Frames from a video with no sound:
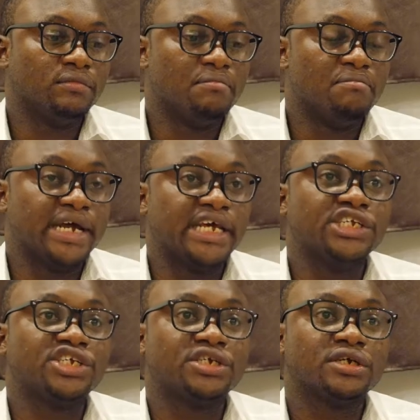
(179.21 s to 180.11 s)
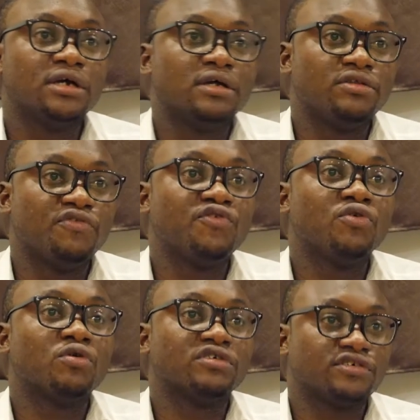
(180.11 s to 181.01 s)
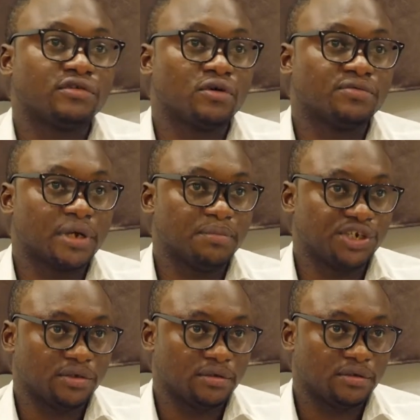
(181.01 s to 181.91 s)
manage the fuel consumption.